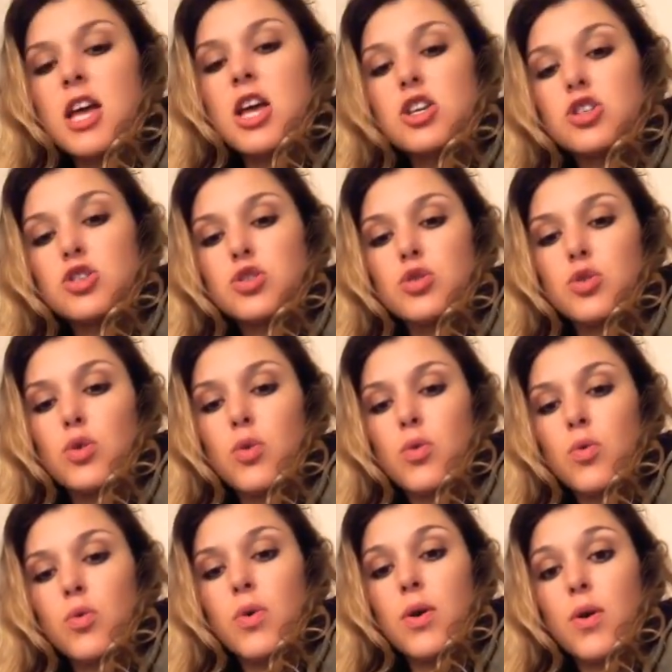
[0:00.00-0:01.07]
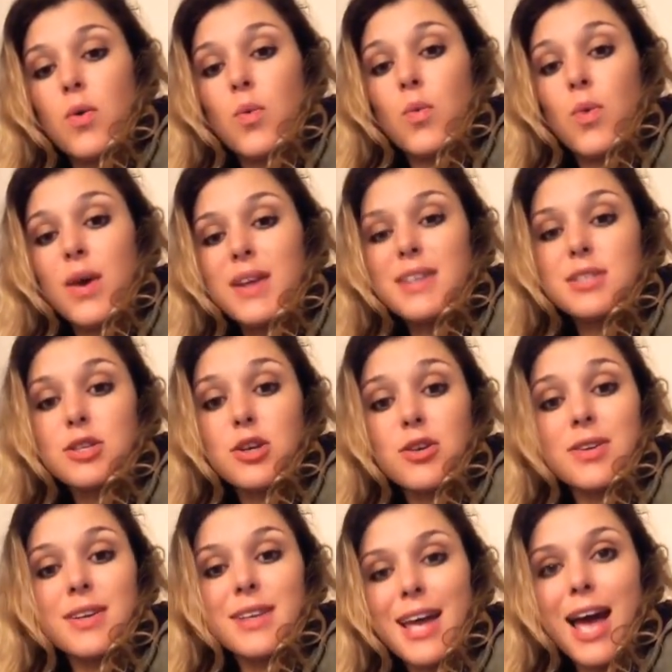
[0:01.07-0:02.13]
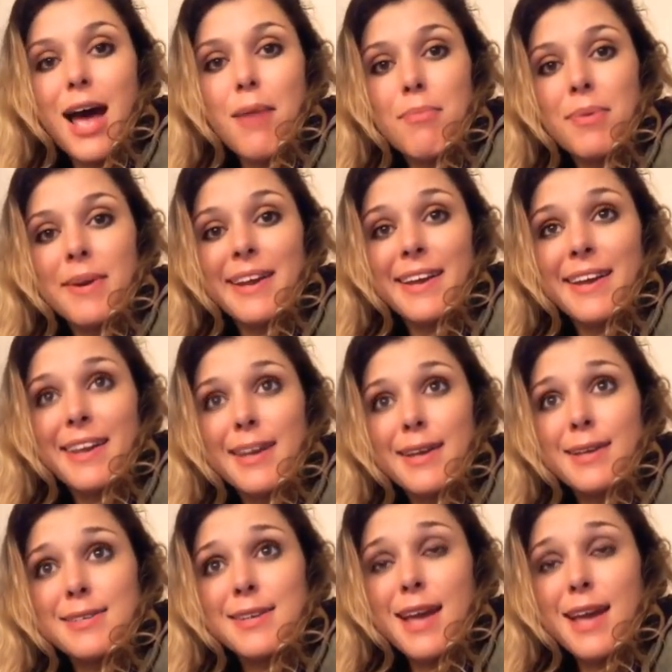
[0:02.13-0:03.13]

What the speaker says: So what is currently happening is,